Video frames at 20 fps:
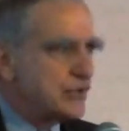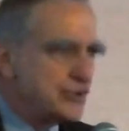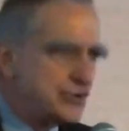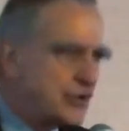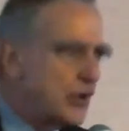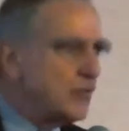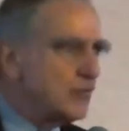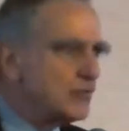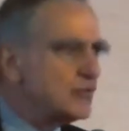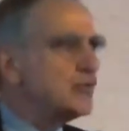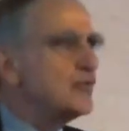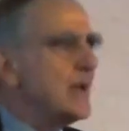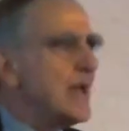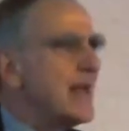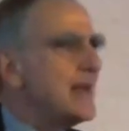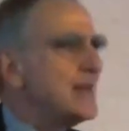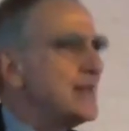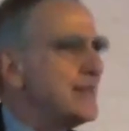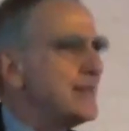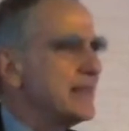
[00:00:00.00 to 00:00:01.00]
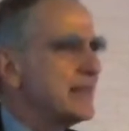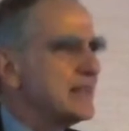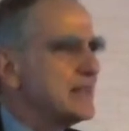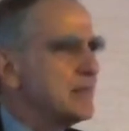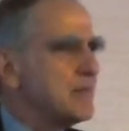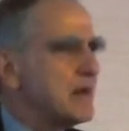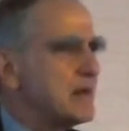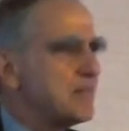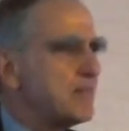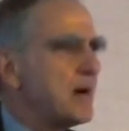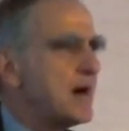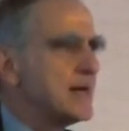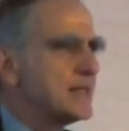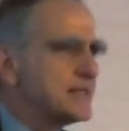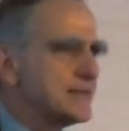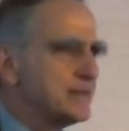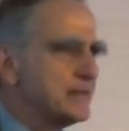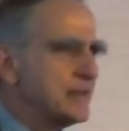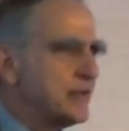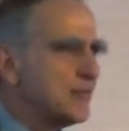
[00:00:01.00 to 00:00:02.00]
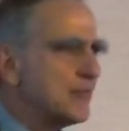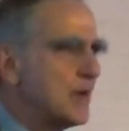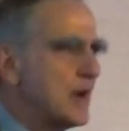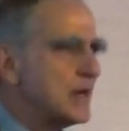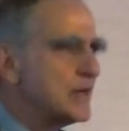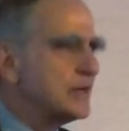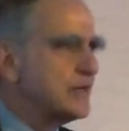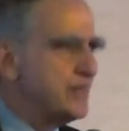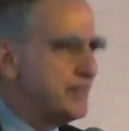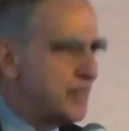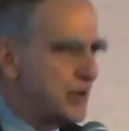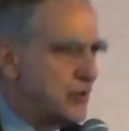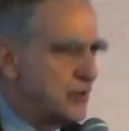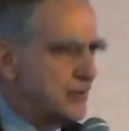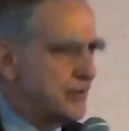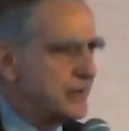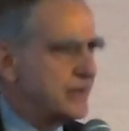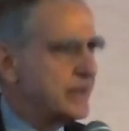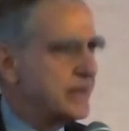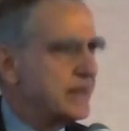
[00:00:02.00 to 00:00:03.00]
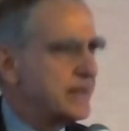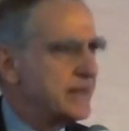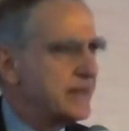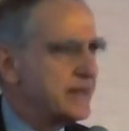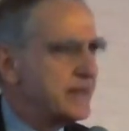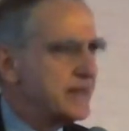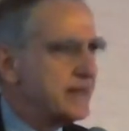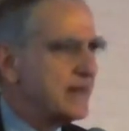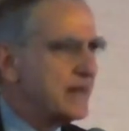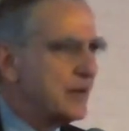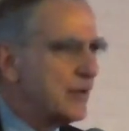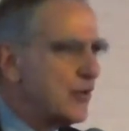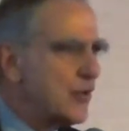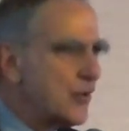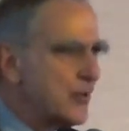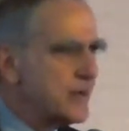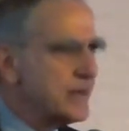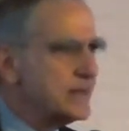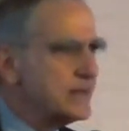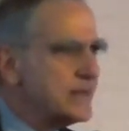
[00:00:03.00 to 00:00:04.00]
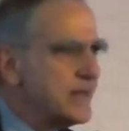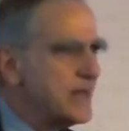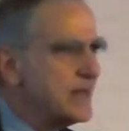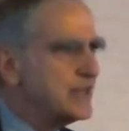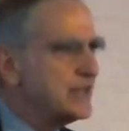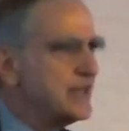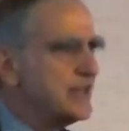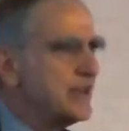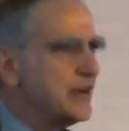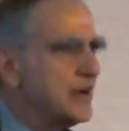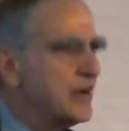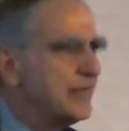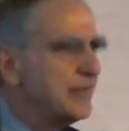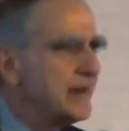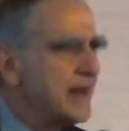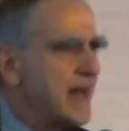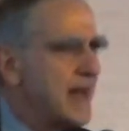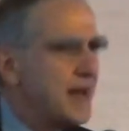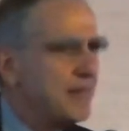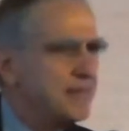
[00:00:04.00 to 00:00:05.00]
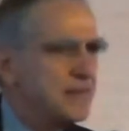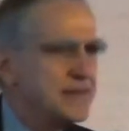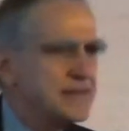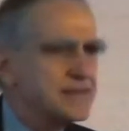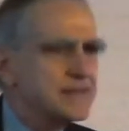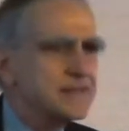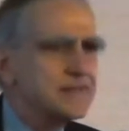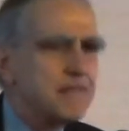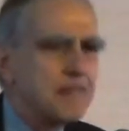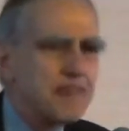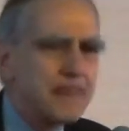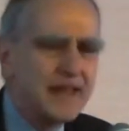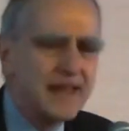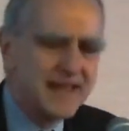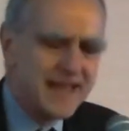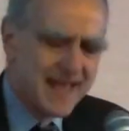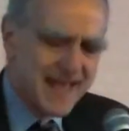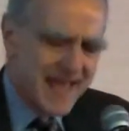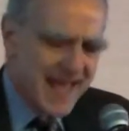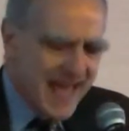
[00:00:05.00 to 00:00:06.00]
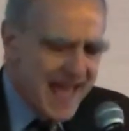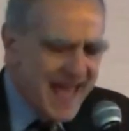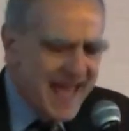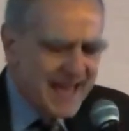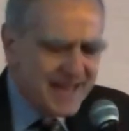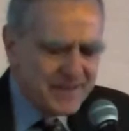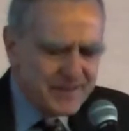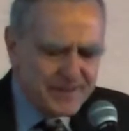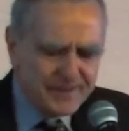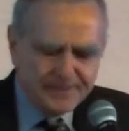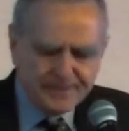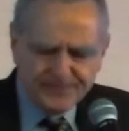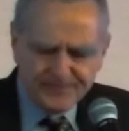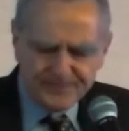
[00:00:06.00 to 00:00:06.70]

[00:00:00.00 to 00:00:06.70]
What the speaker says: don't do anything that might possibly rock the boat orientation that often happens. And